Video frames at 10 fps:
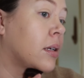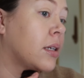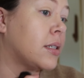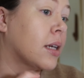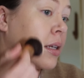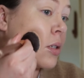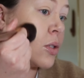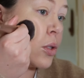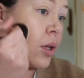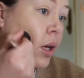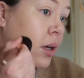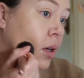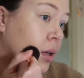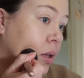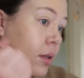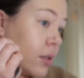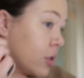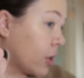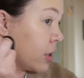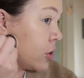It does look
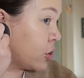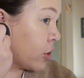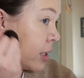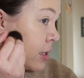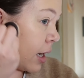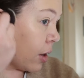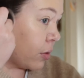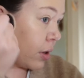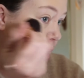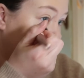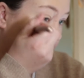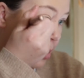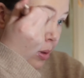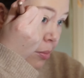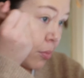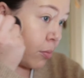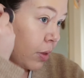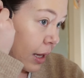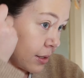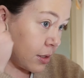starting to dry down a little bit
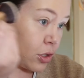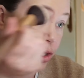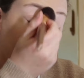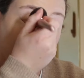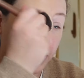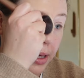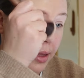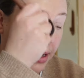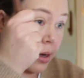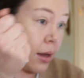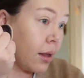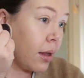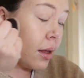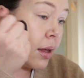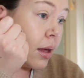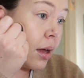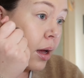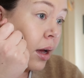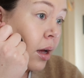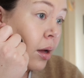less dewy than,
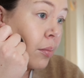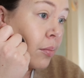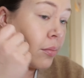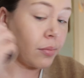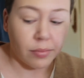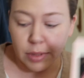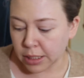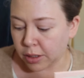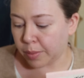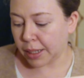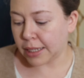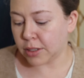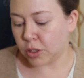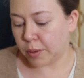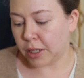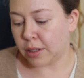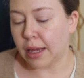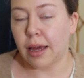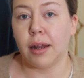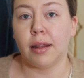um, it's a little bit less dewy
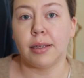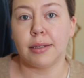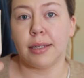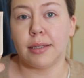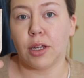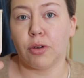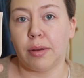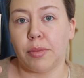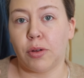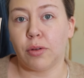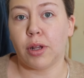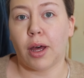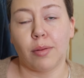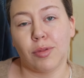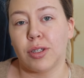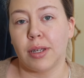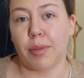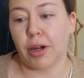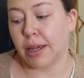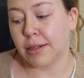than the CC Cream Nude Glow. I'm just
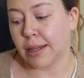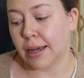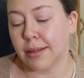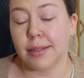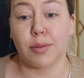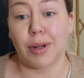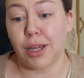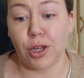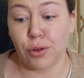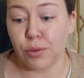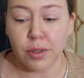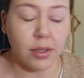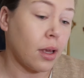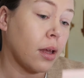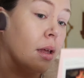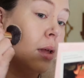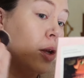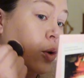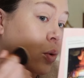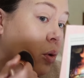comparing it to that because that's what I use.
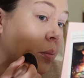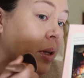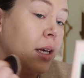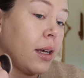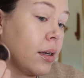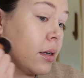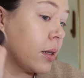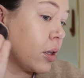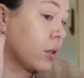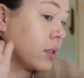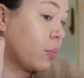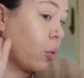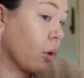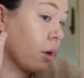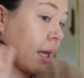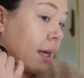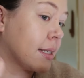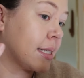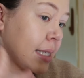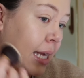Normally, it looks more like a
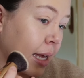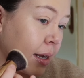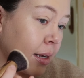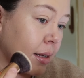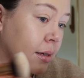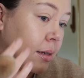skin.